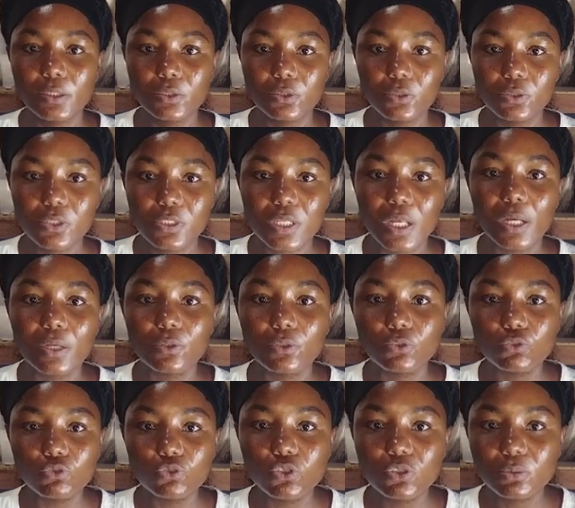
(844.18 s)
Those are
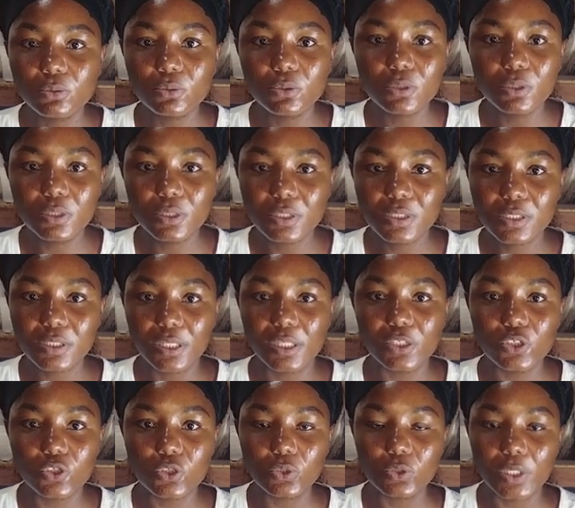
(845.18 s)
good
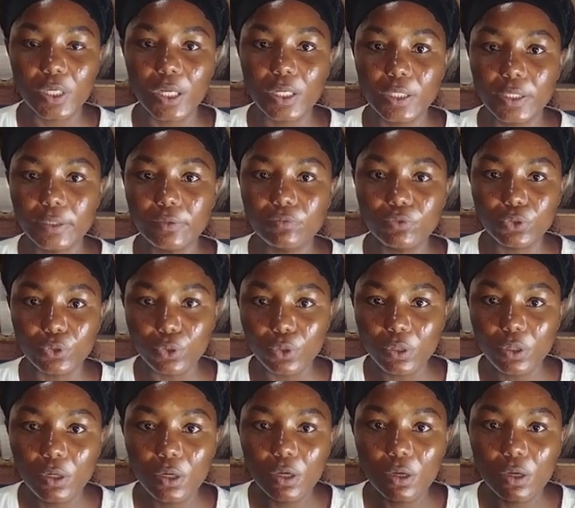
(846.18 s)
stage you can leave your